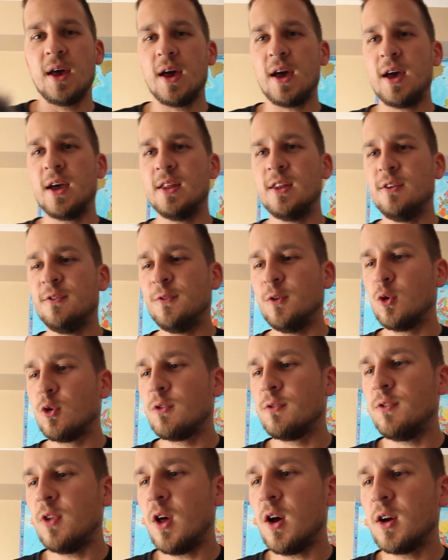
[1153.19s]
and if you
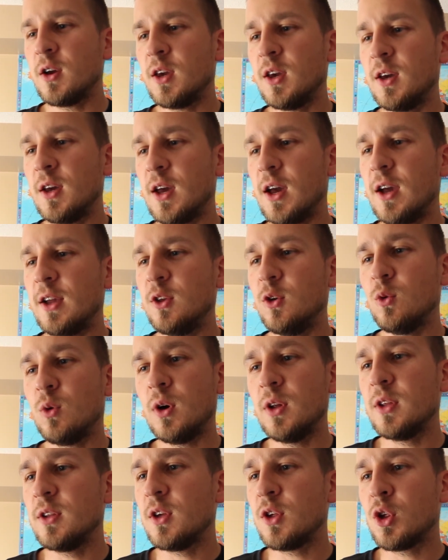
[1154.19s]
were vlogging and you
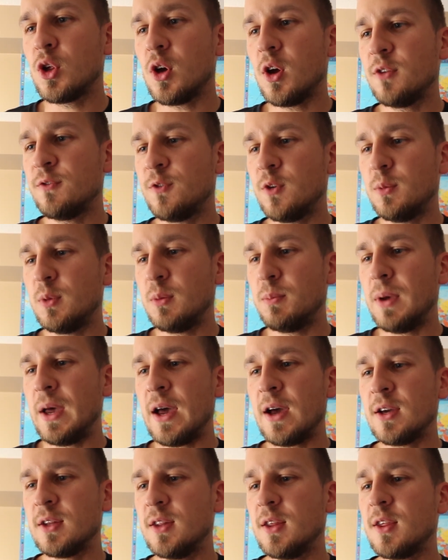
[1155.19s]
wanted a shot from the
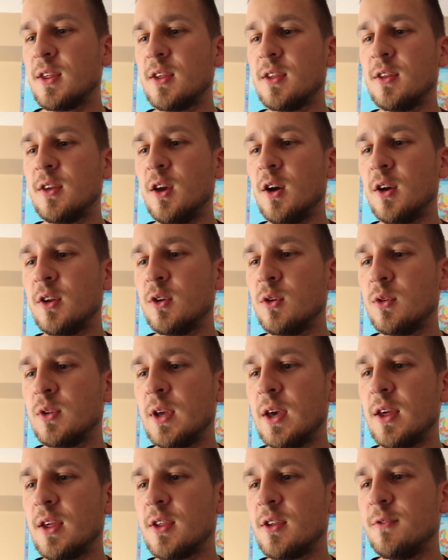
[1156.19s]
back, this is the audio
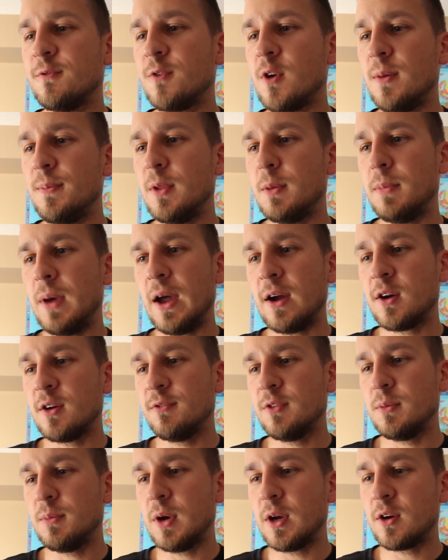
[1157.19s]
test from the back
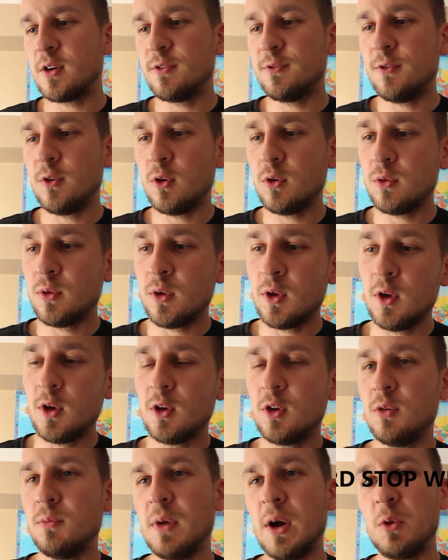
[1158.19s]
of the microphone.
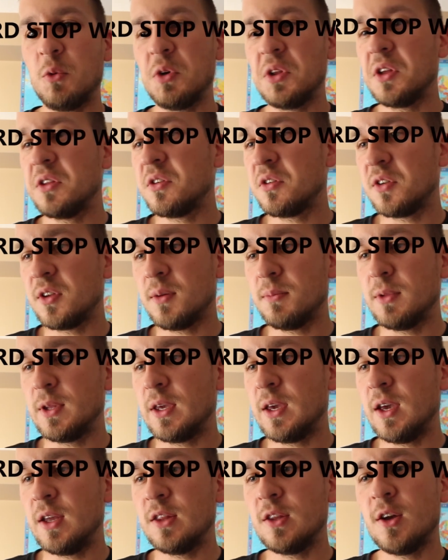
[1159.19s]
You might want to turn up
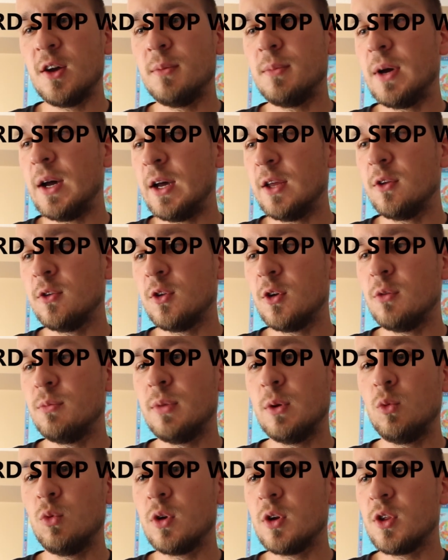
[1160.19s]
the gain knob, I don't know,
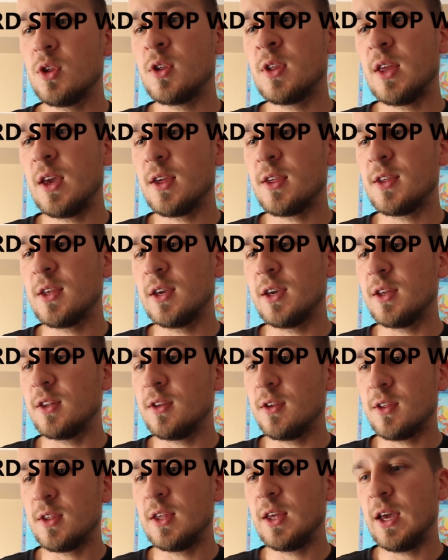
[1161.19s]
but we're just testing it
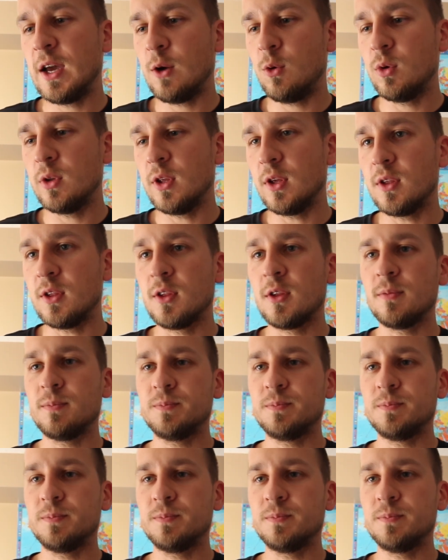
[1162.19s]
to see how it is.